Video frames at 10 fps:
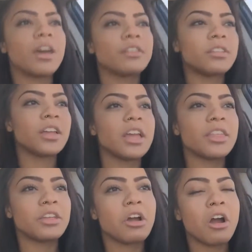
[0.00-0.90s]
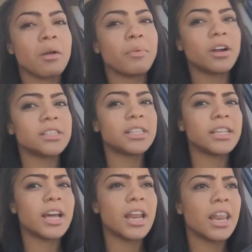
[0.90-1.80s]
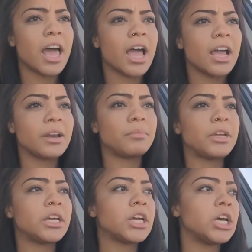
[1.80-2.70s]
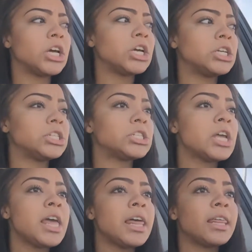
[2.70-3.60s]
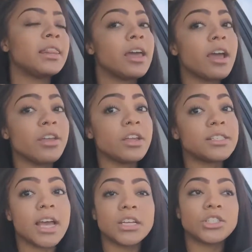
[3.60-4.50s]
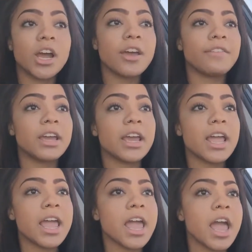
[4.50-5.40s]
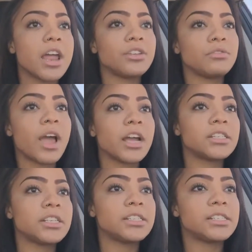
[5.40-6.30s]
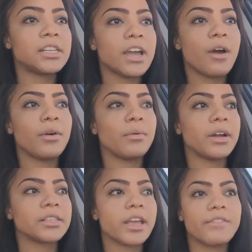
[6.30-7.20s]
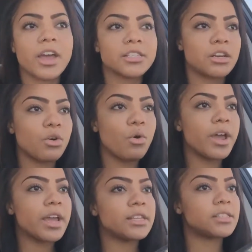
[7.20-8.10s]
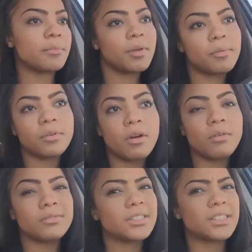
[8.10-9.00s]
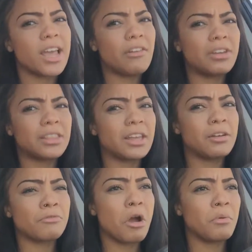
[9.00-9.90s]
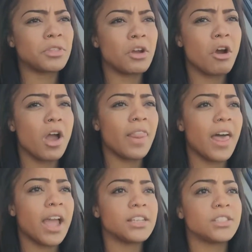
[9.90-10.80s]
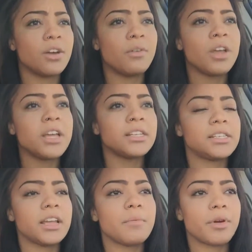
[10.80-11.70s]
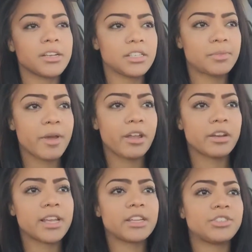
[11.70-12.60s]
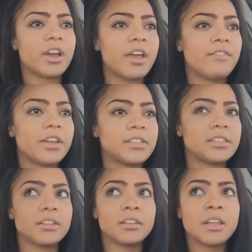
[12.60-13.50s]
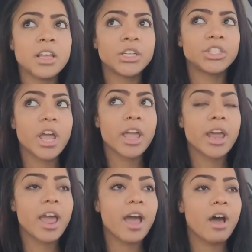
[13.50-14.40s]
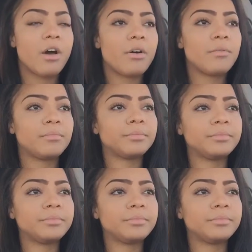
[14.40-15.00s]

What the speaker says: rather looking at the car in person than online, because there you can test drive it and you actually see how it works. Noise. Some people don't say everything is wrong with the car online, so see it in person is better. Test drive it to check it out.